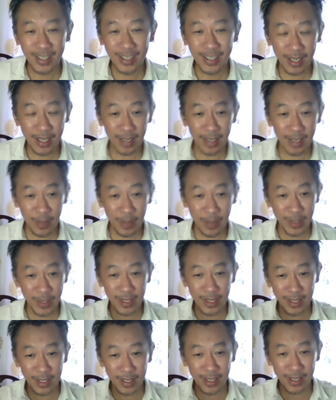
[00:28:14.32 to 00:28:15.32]
Okay,
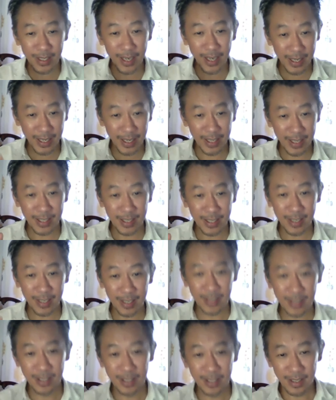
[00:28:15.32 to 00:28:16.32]
dimensions are like this.
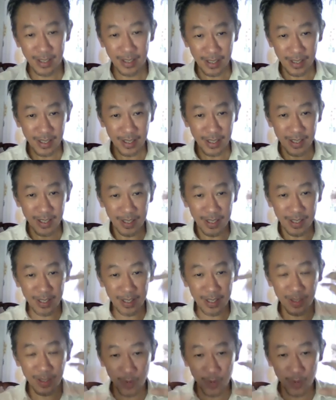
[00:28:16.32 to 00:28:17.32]
This
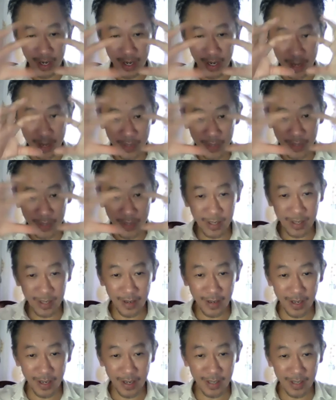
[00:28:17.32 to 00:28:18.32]
is one dimension,
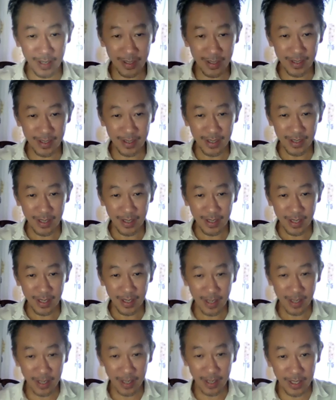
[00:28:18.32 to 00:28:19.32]
right?
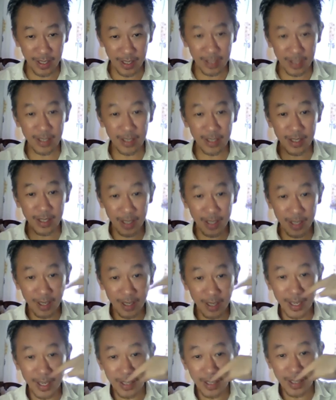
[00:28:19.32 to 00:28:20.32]
And this is a
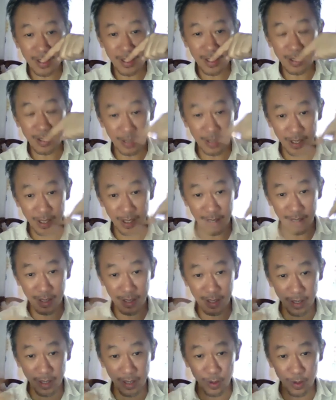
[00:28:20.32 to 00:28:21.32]
circle. Actually, it's a circle.
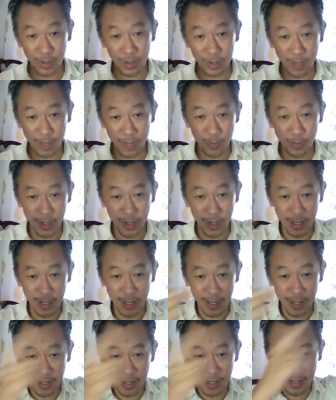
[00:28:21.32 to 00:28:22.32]
It goes upwards
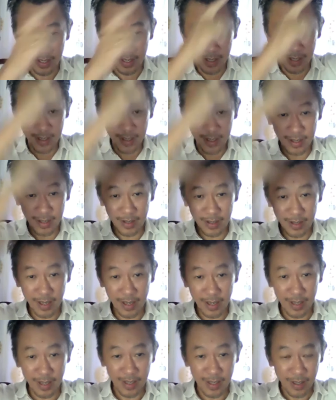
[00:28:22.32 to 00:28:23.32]
like this.
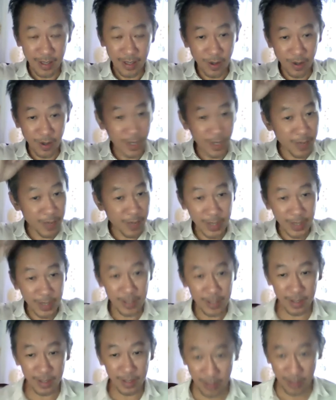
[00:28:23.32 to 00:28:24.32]
Okay, all
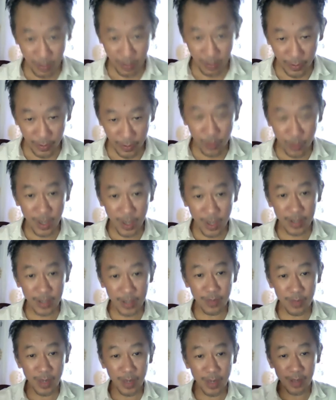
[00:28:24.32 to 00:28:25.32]
dimensions. After a while, is
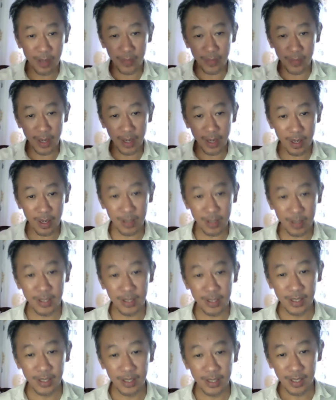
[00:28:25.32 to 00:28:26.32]
a Maha,
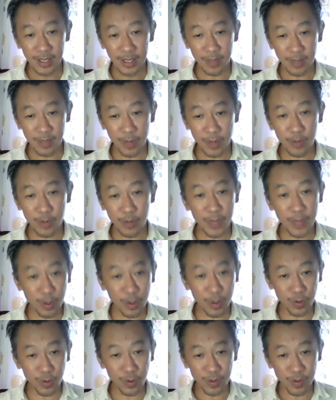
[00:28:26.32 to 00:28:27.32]
Mount
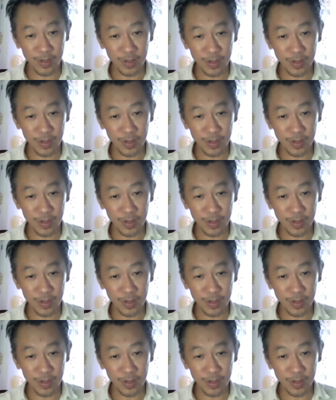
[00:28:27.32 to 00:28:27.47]
Meru.